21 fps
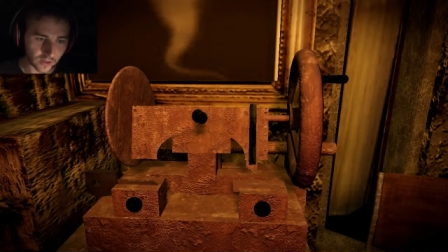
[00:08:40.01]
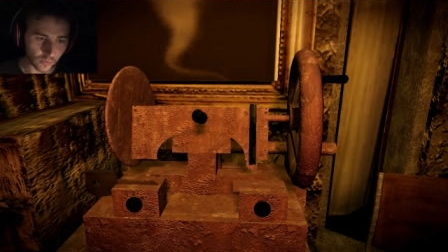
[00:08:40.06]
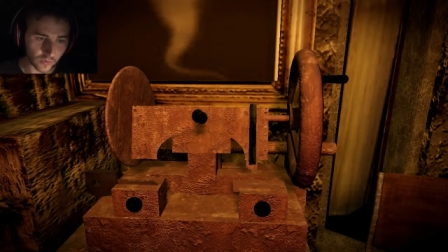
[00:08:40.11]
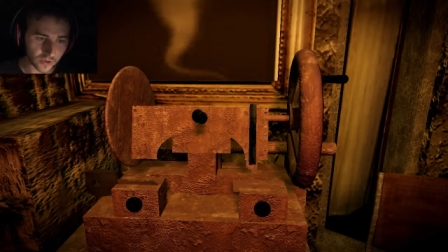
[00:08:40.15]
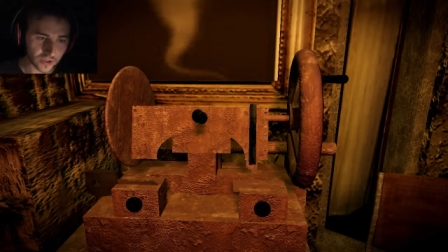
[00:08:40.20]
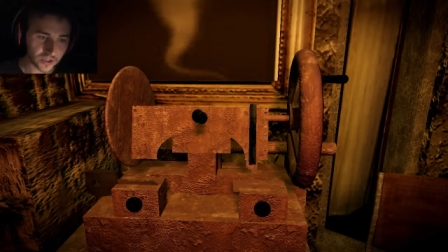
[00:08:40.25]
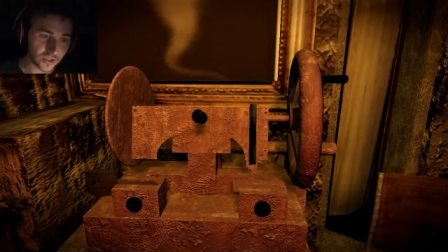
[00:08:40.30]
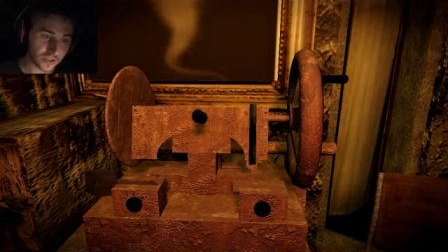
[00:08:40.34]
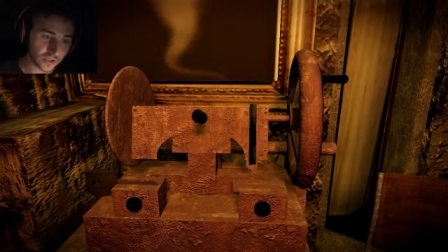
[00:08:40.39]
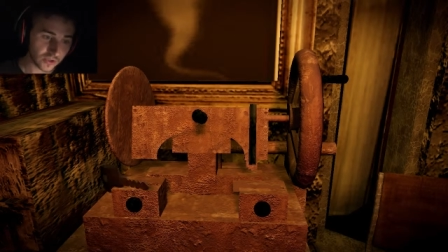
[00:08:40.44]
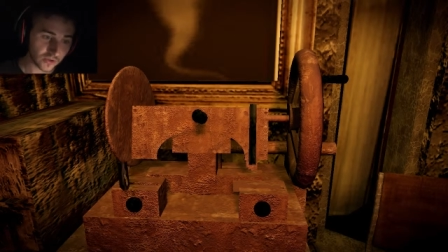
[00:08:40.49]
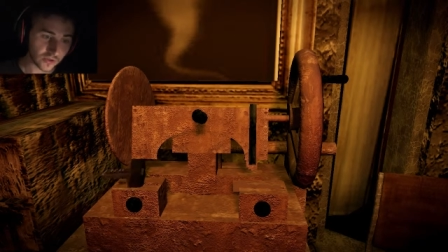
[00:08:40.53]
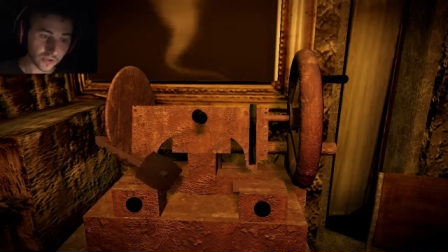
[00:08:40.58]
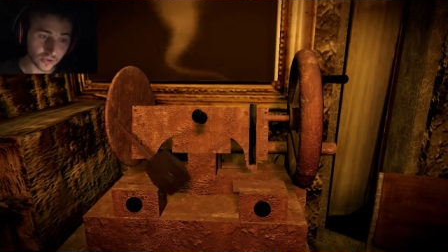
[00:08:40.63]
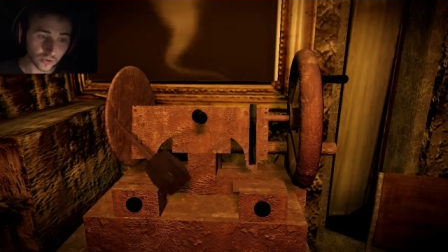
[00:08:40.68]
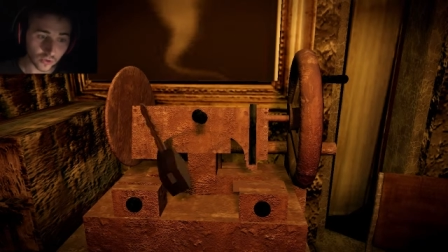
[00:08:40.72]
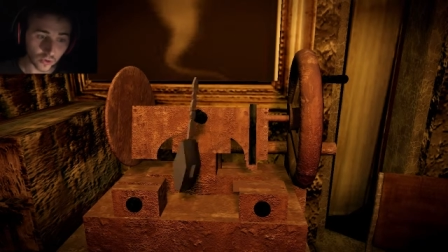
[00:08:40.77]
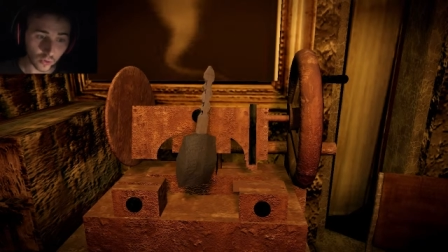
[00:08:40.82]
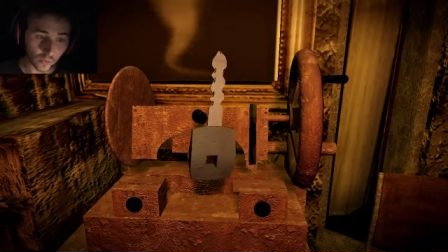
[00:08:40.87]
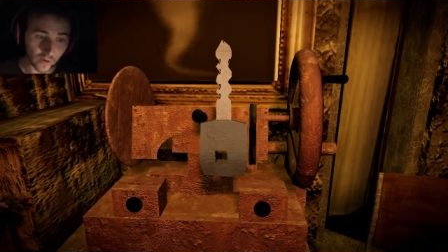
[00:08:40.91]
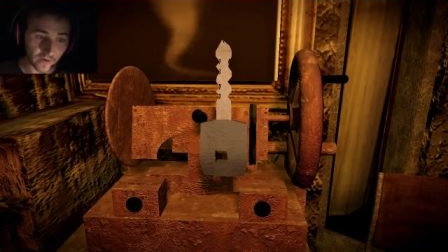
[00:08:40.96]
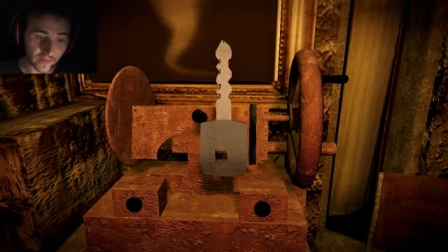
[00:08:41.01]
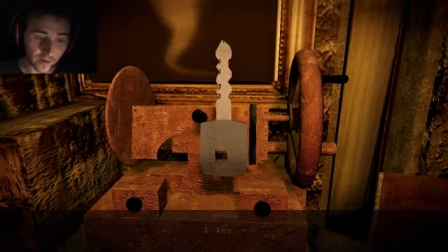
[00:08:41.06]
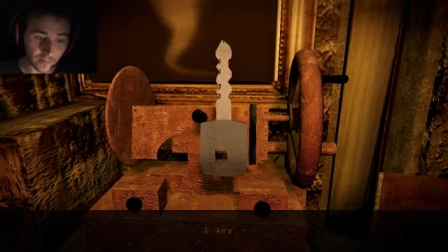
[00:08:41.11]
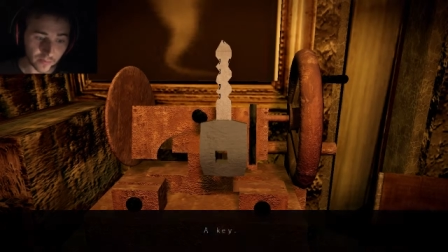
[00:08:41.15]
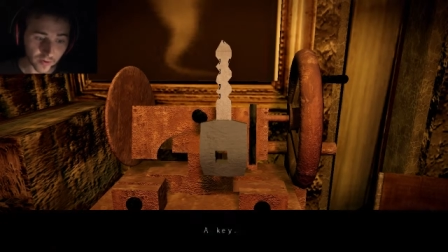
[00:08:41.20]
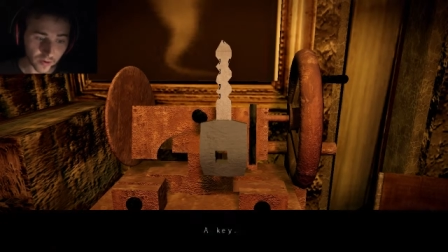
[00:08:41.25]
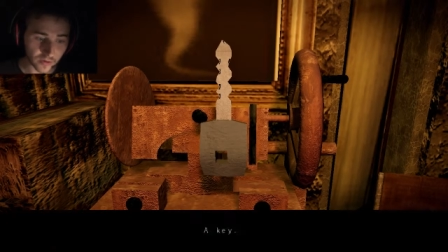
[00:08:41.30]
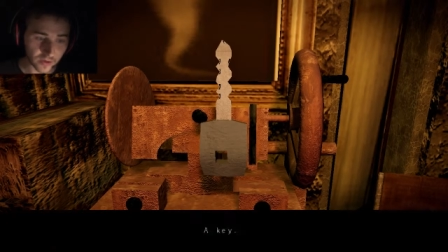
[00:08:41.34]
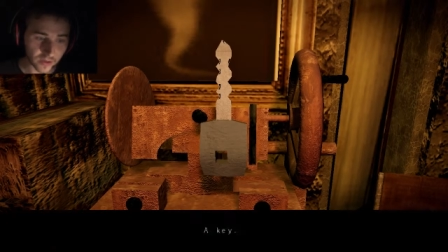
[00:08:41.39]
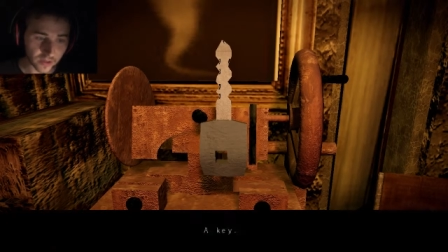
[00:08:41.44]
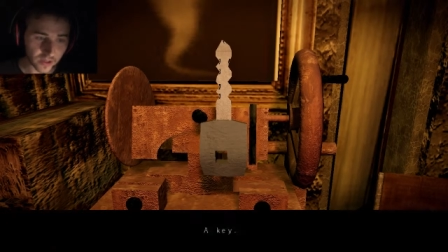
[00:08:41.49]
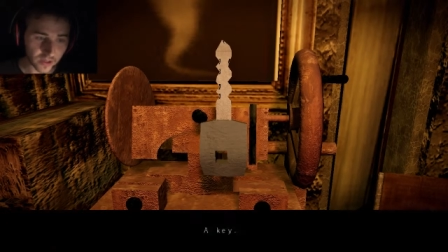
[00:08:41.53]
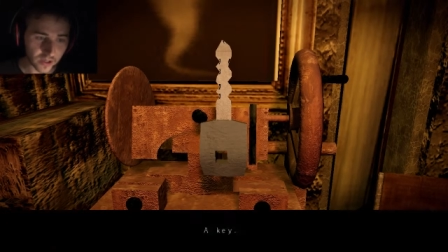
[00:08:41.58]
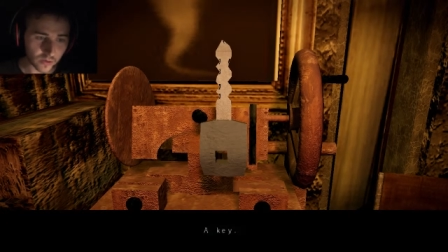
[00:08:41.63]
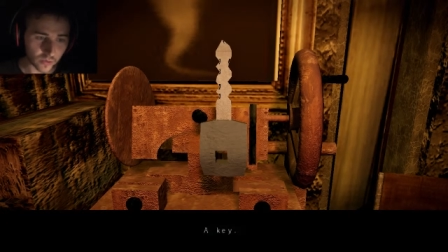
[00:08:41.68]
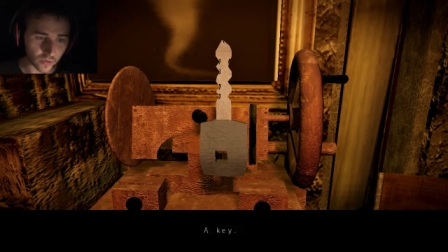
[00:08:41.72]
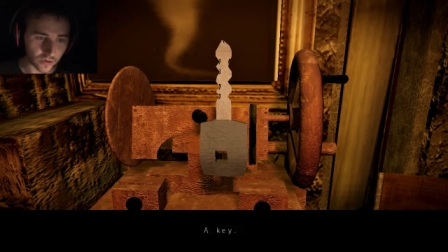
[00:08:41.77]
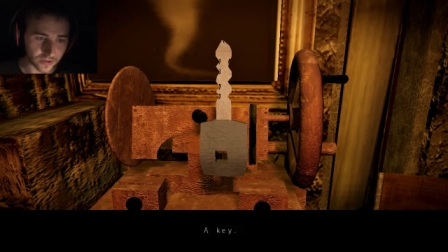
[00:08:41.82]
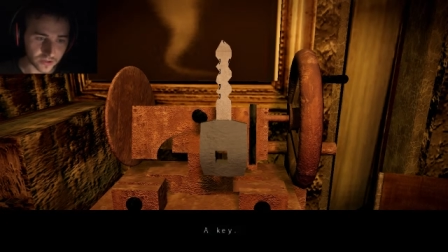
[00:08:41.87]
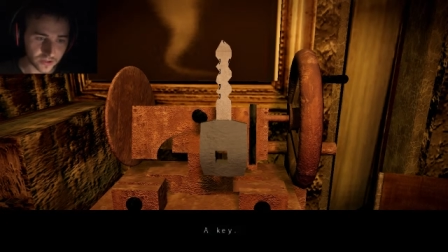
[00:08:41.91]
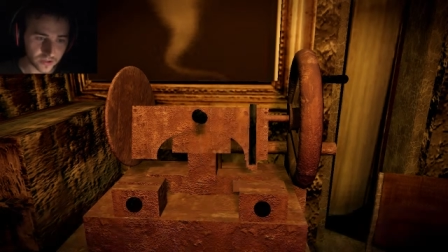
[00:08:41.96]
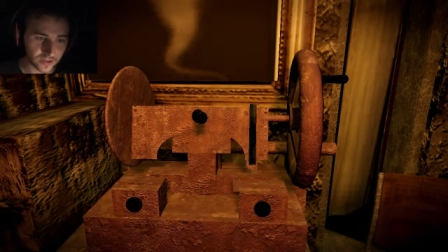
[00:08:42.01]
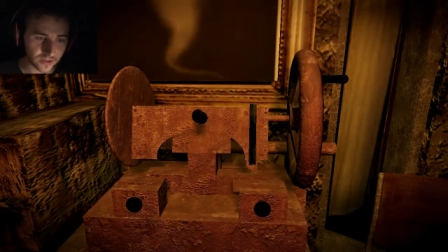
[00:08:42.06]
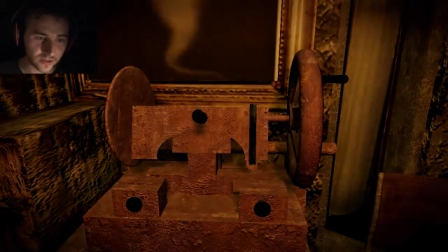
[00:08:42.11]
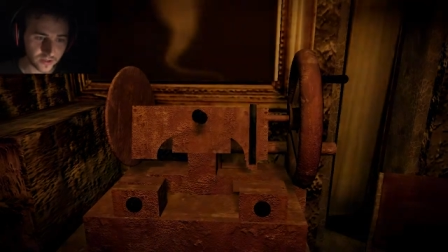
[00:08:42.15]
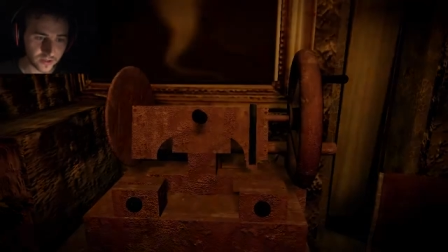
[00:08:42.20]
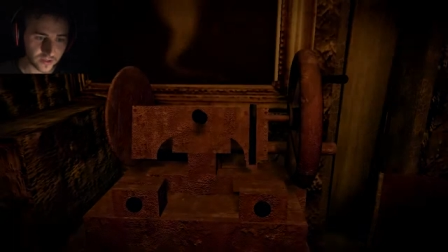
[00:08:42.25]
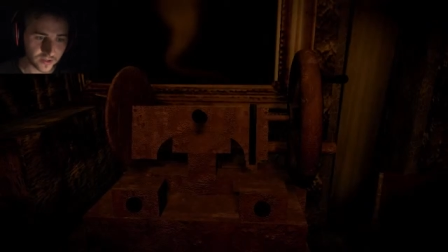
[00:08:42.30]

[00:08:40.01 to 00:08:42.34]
which is to the door where that broken key was.